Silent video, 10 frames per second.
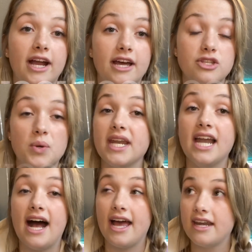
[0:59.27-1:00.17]
I got a
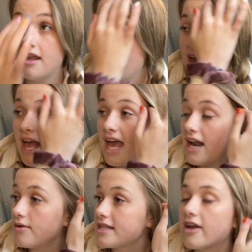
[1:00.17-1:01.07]
29, and
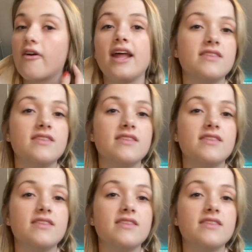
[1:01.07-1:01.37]
I was like, okay,